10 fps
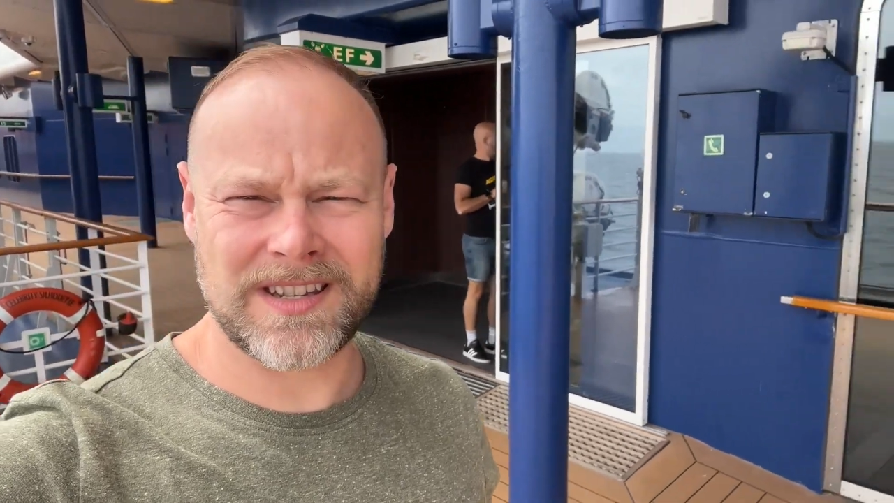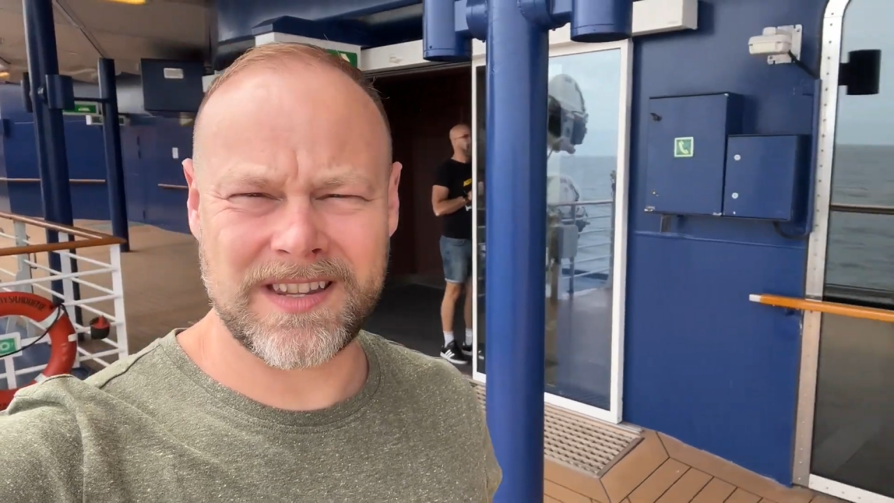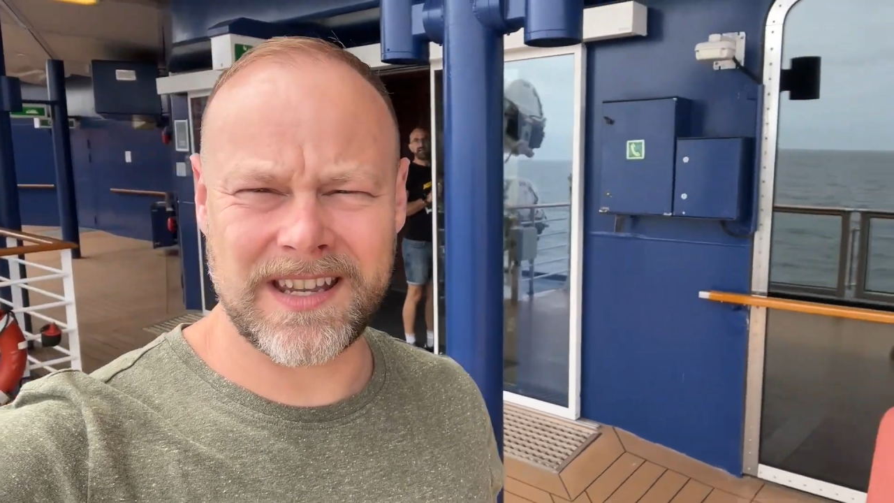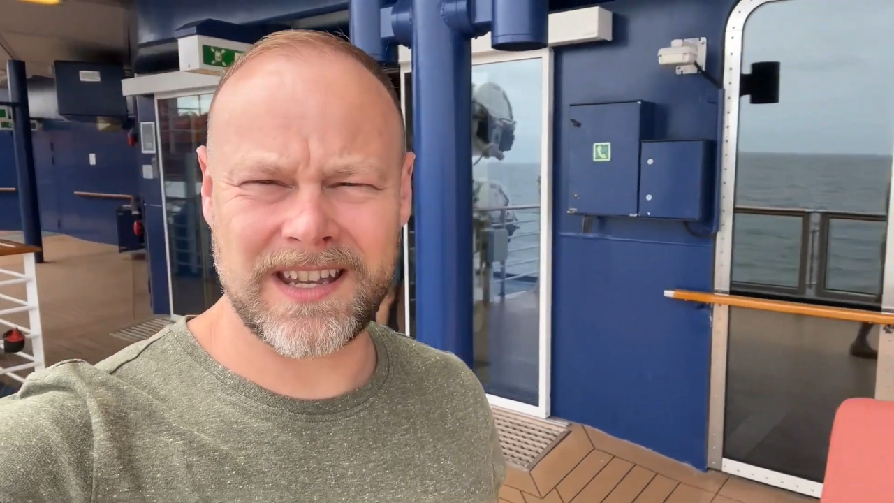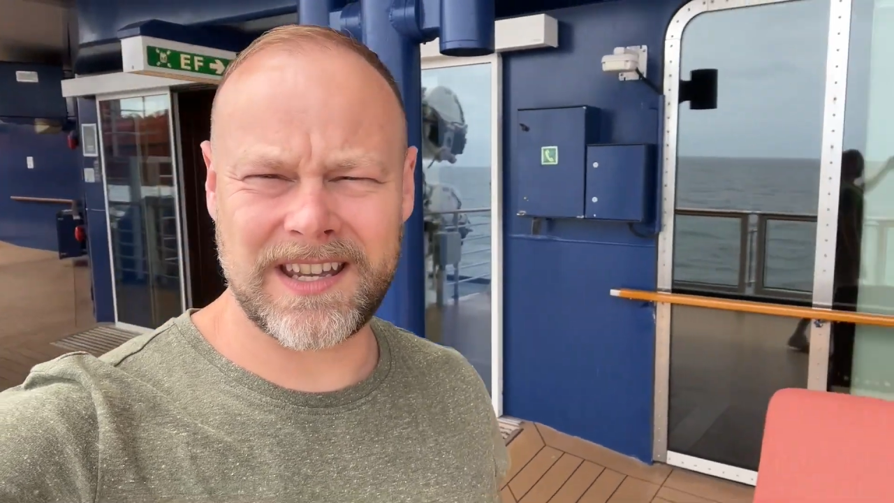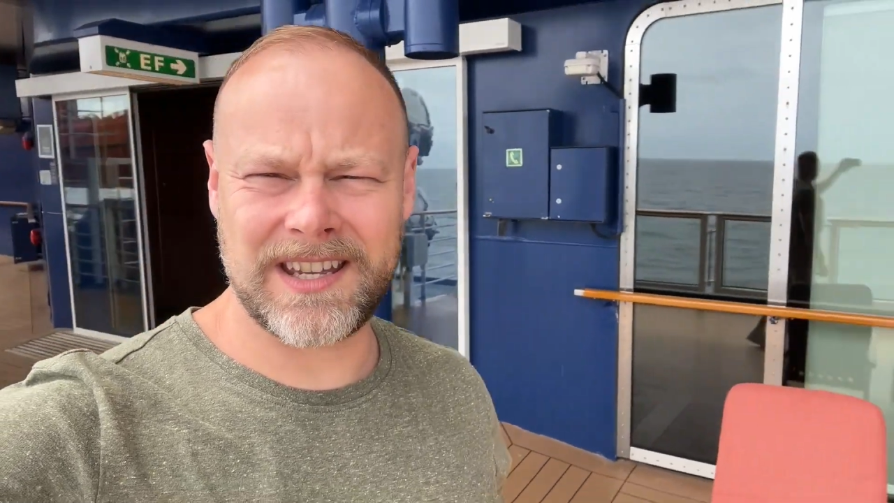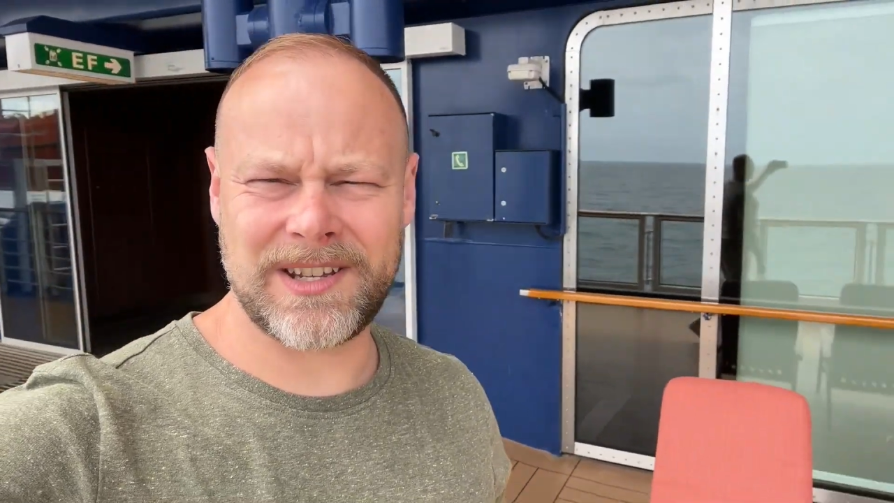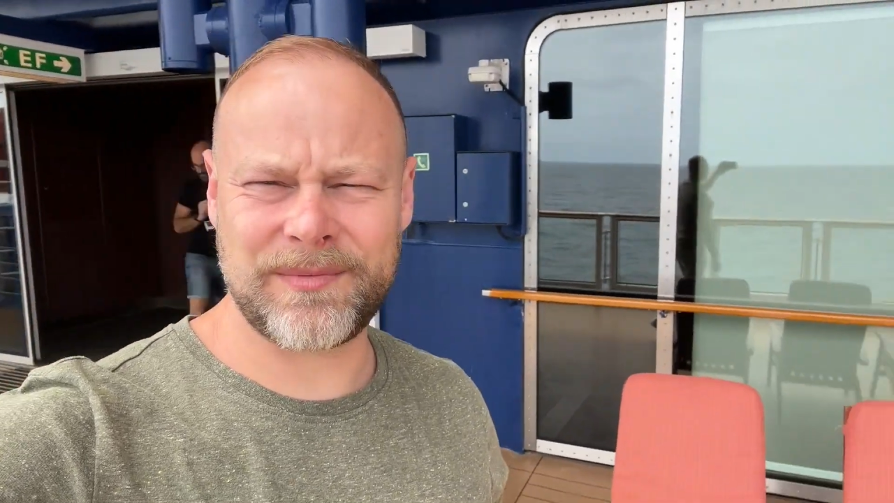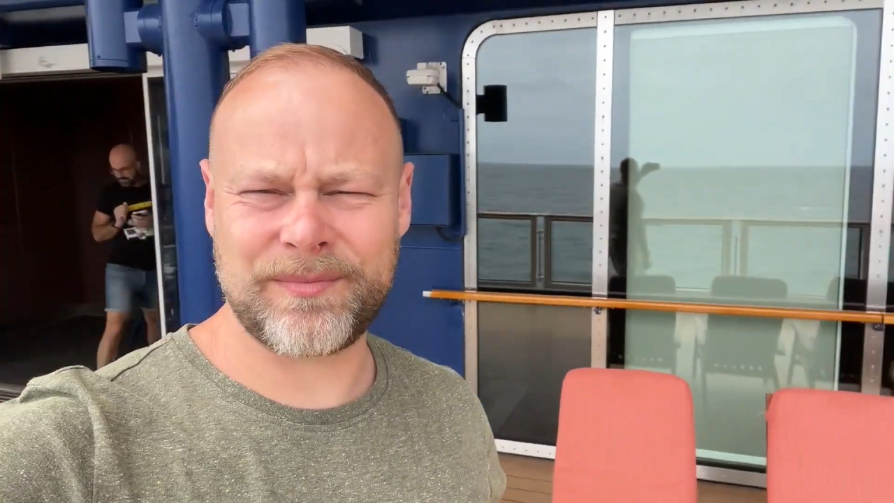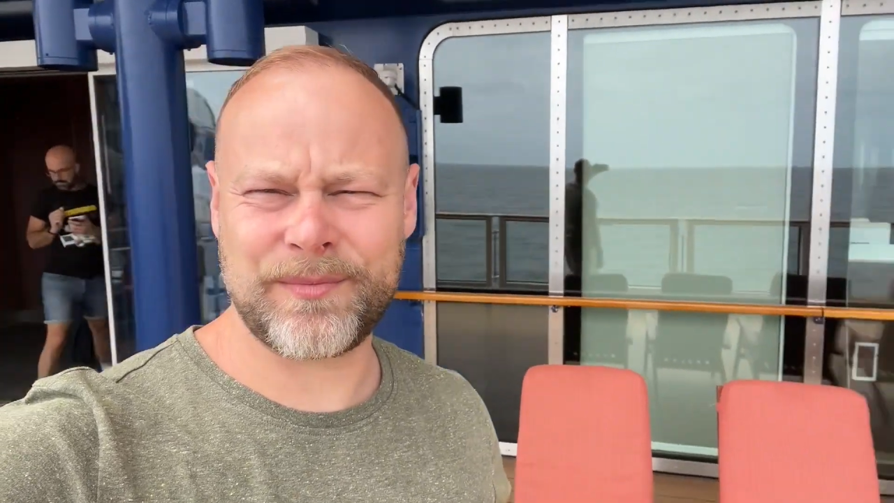the
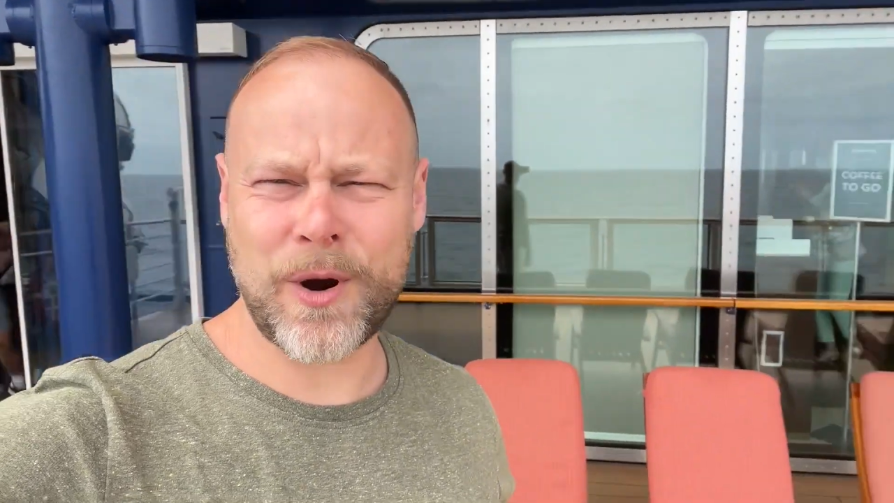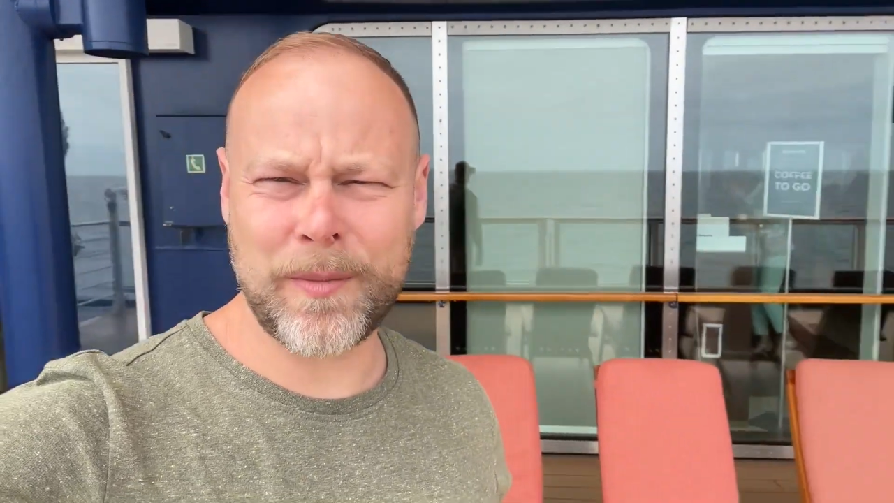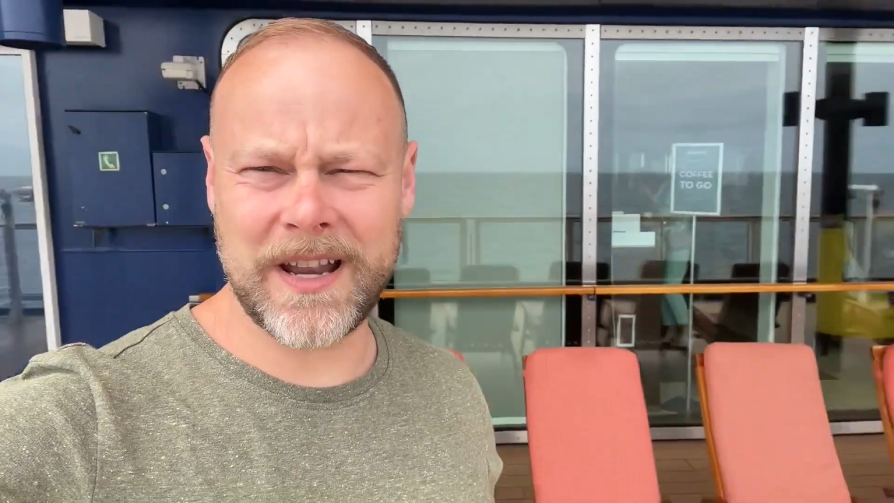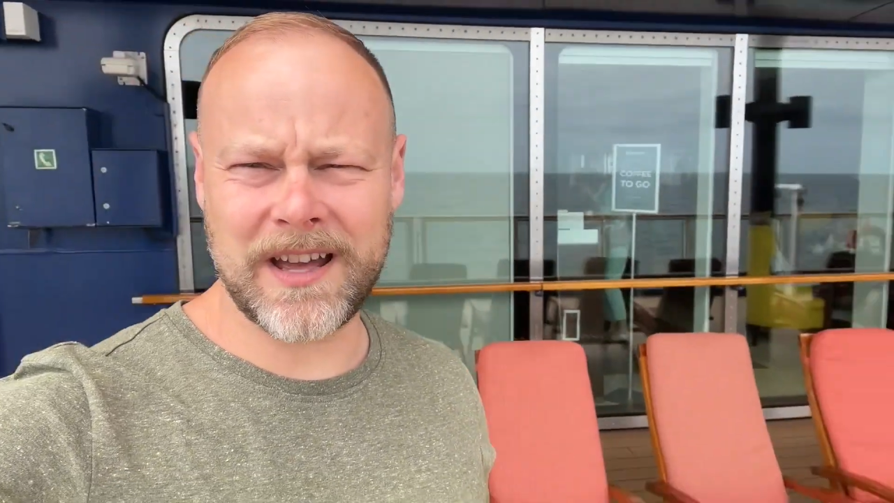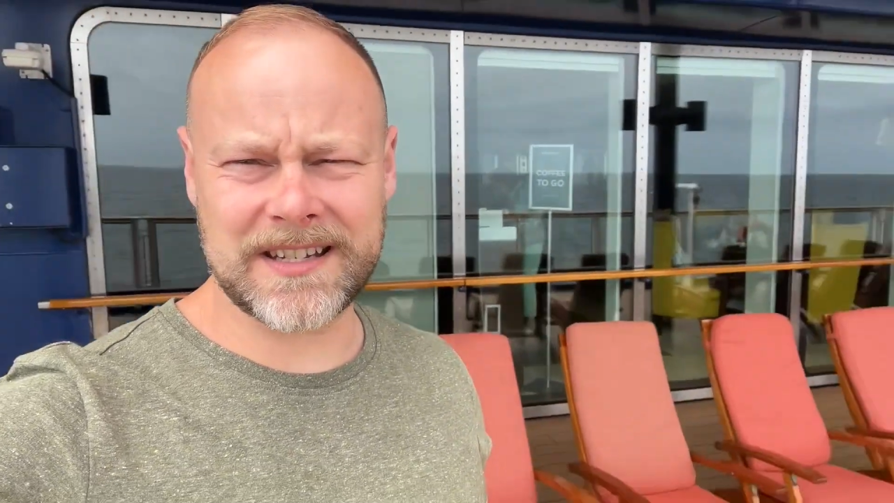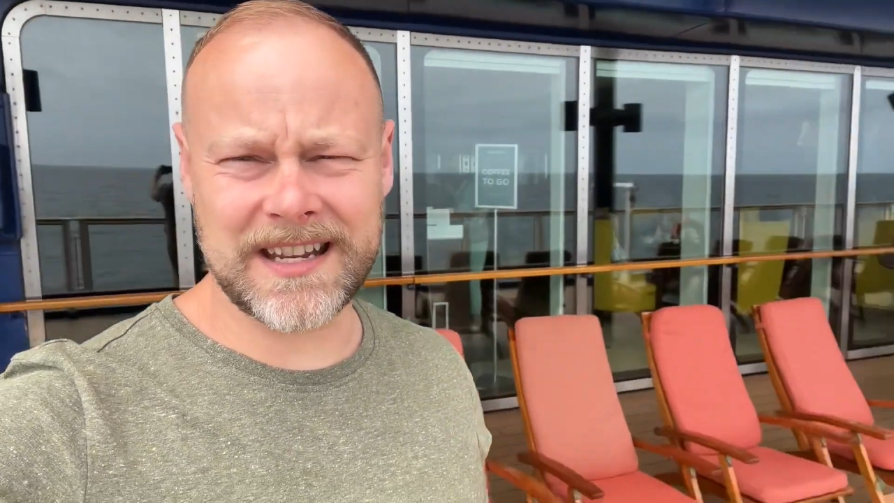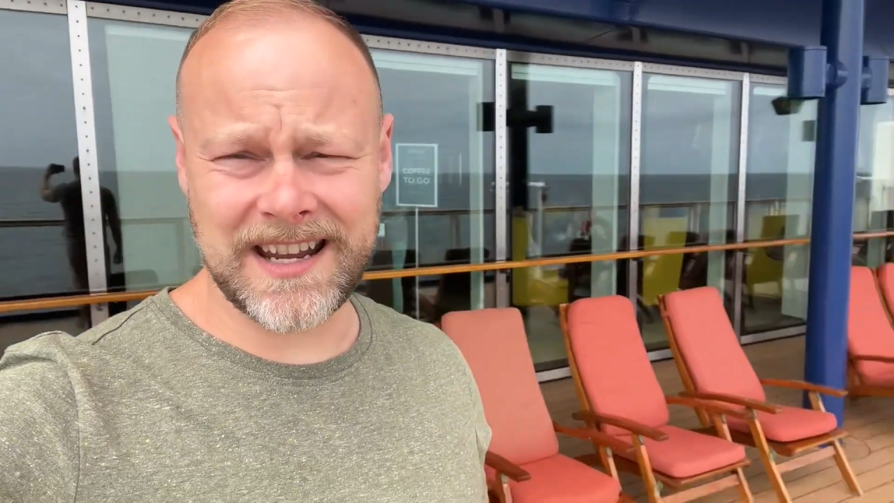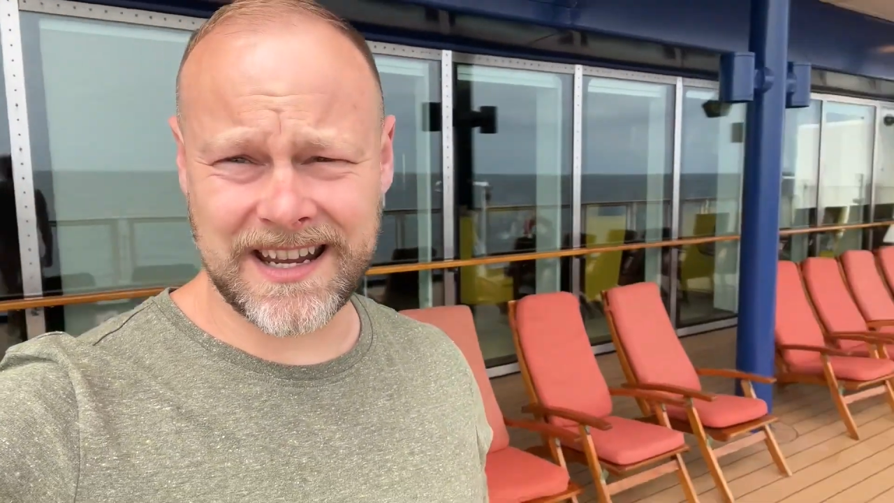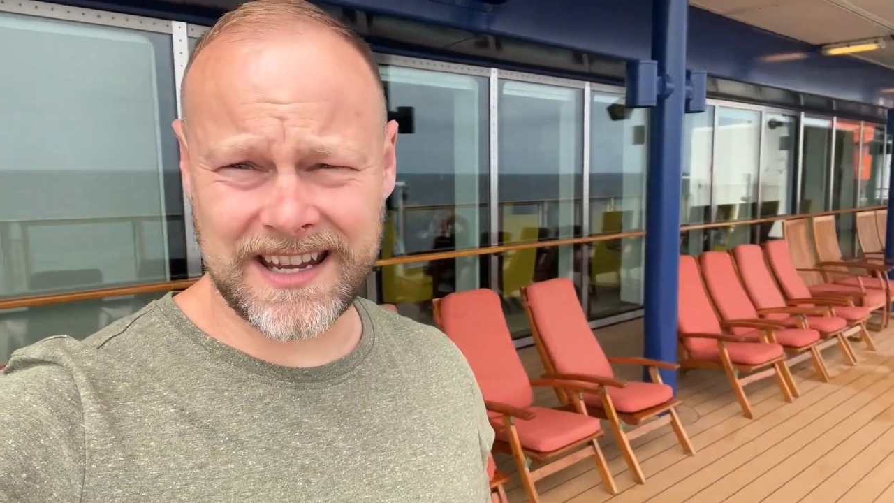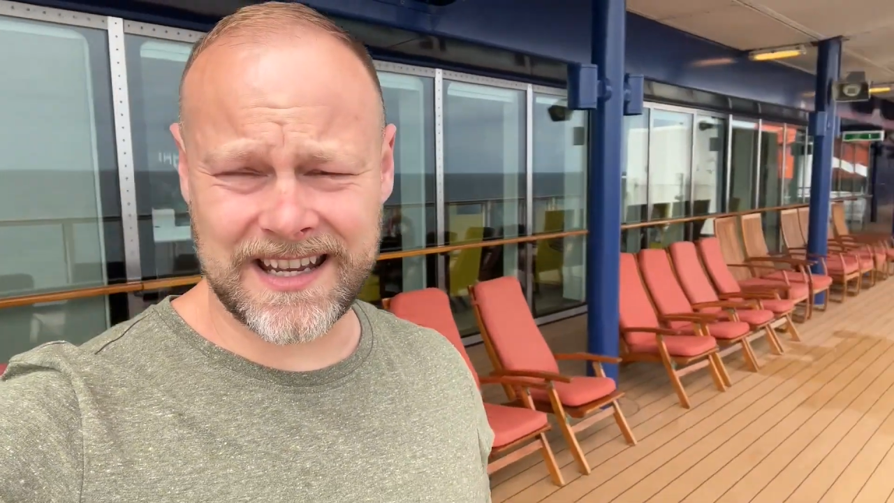deck.